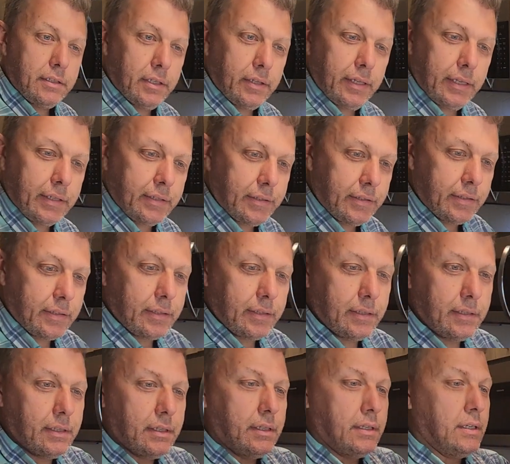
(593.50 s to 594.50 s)
this,
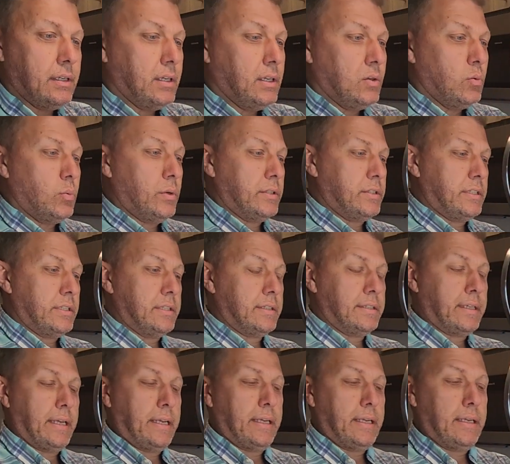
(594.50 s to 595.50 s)
which
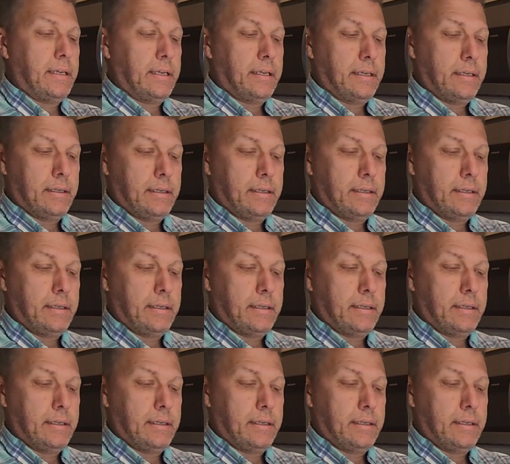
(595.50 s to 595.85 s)
is a,